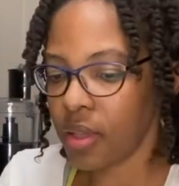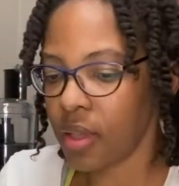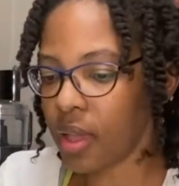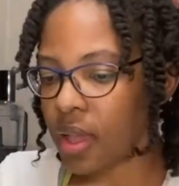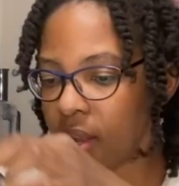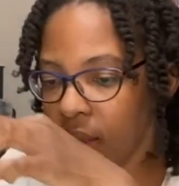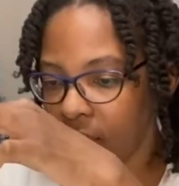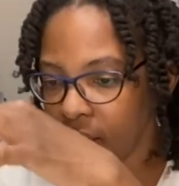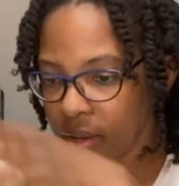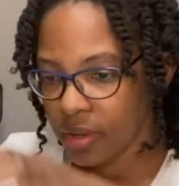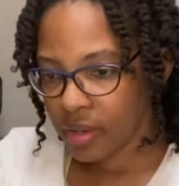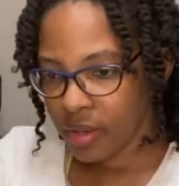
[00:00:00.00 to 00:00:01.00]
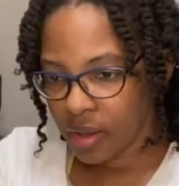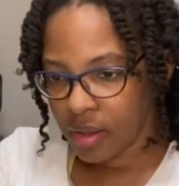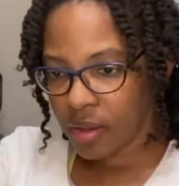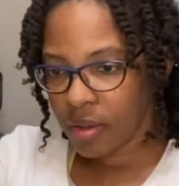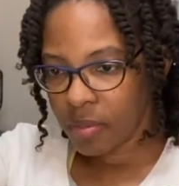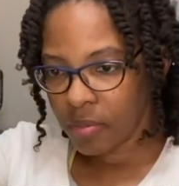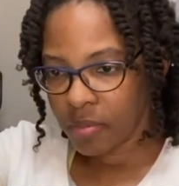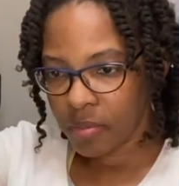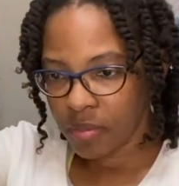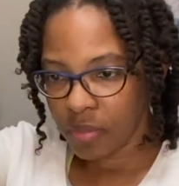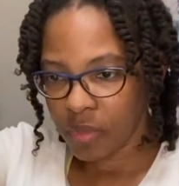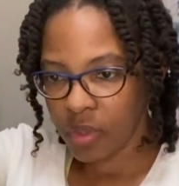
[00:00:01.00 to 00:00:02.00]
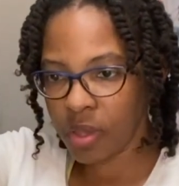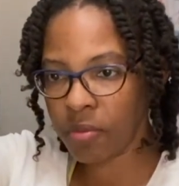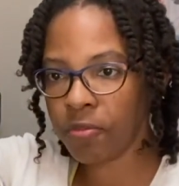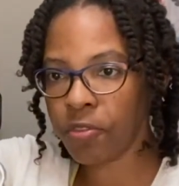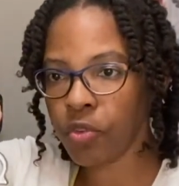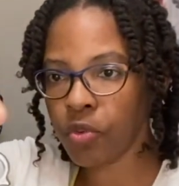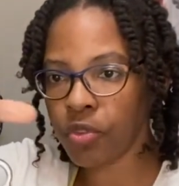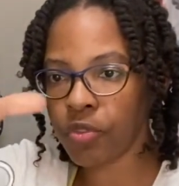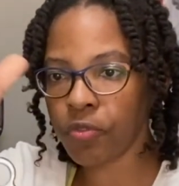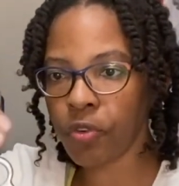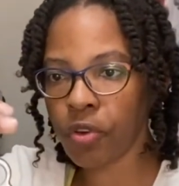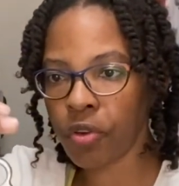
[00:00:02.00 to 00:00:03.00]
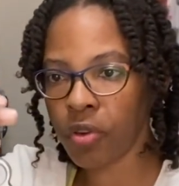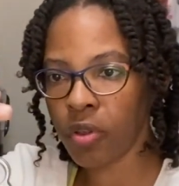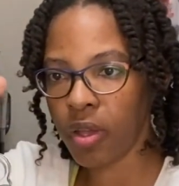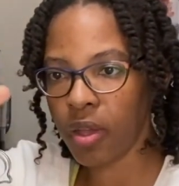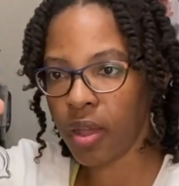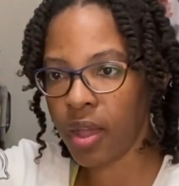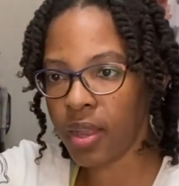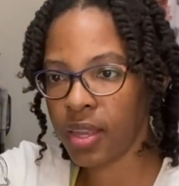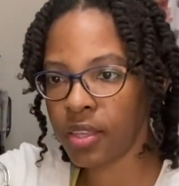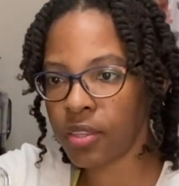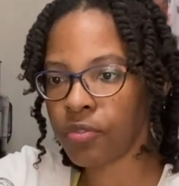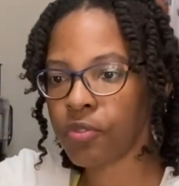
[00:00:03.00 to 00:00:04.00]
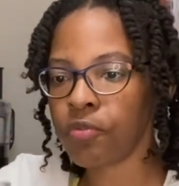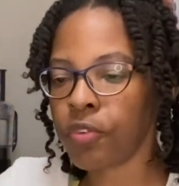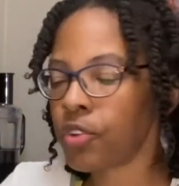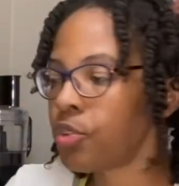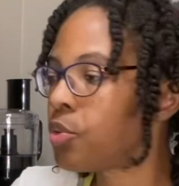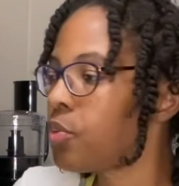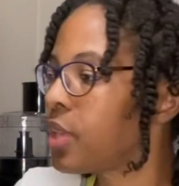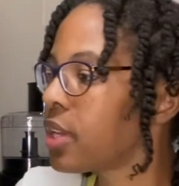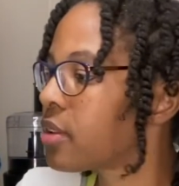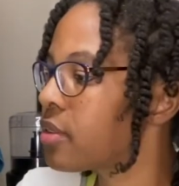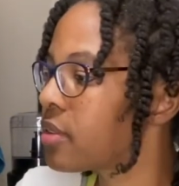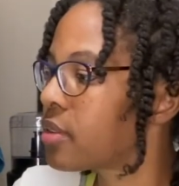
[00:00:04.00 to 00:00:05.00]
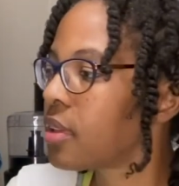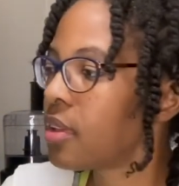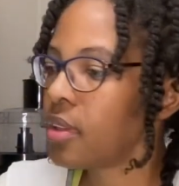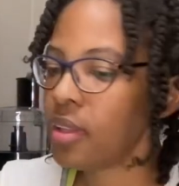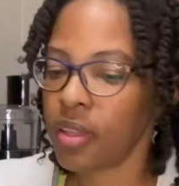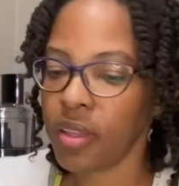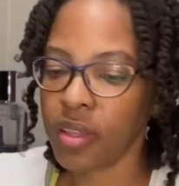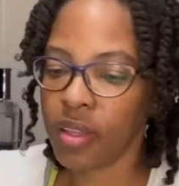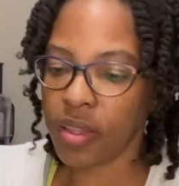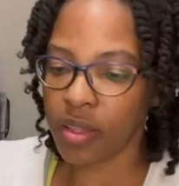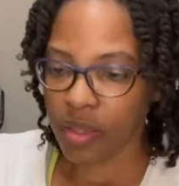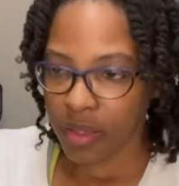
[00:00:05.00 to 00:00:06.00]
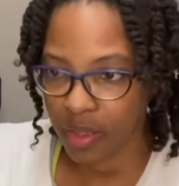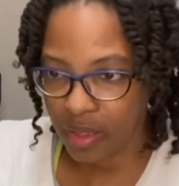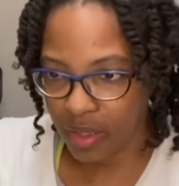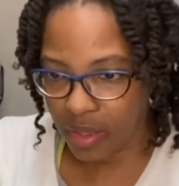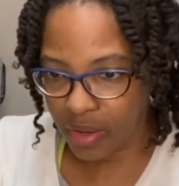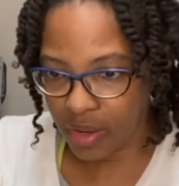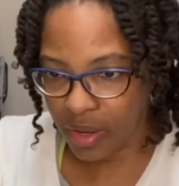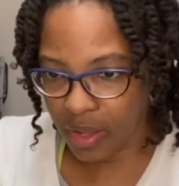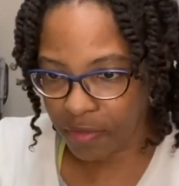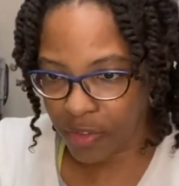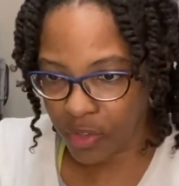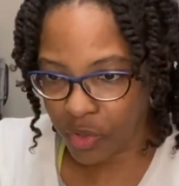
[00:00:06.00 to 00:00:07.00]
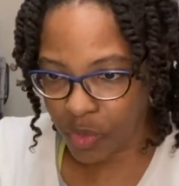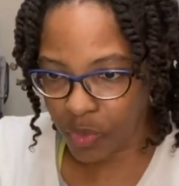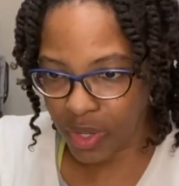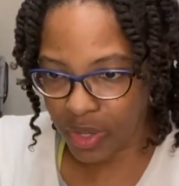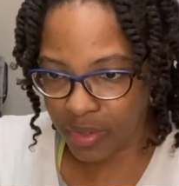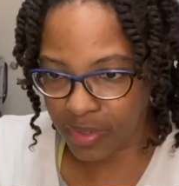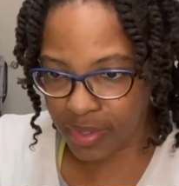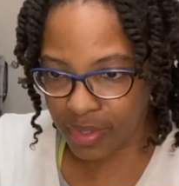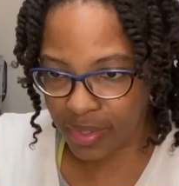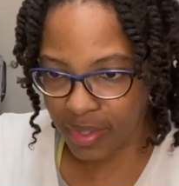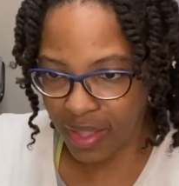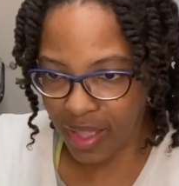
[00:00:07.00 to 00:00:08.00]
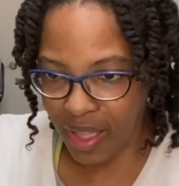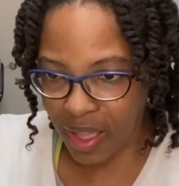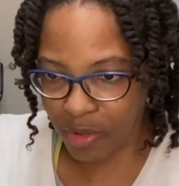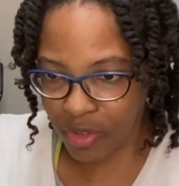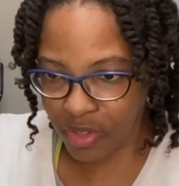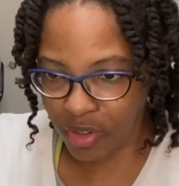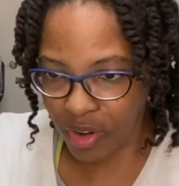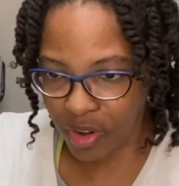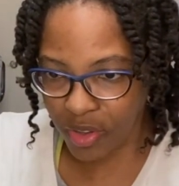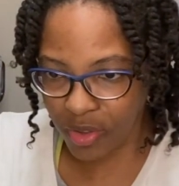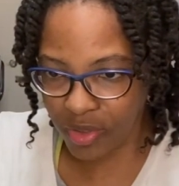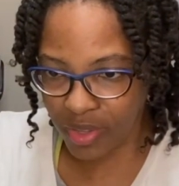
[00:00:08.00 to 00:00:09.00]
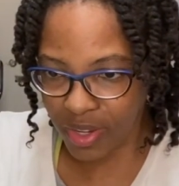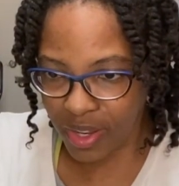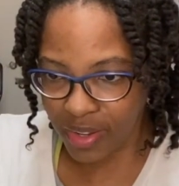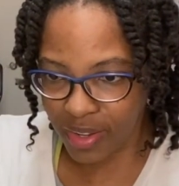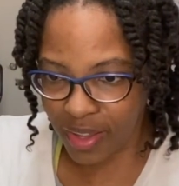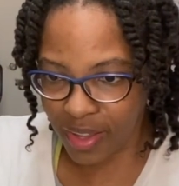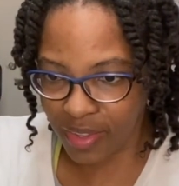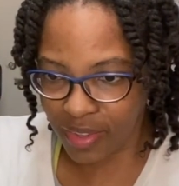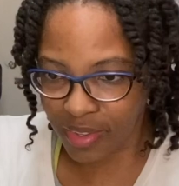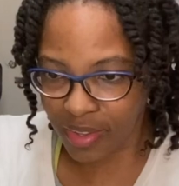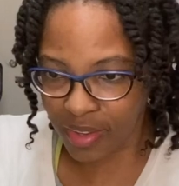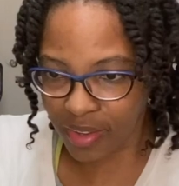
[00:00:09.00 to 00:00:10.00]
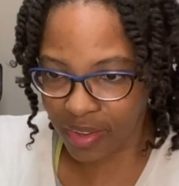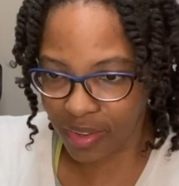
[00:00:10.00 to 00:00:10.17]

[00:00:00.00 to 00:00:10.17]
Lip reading: and let it infuse for at least for 2 weeks. And then after 2 weeks, I will start using it and see.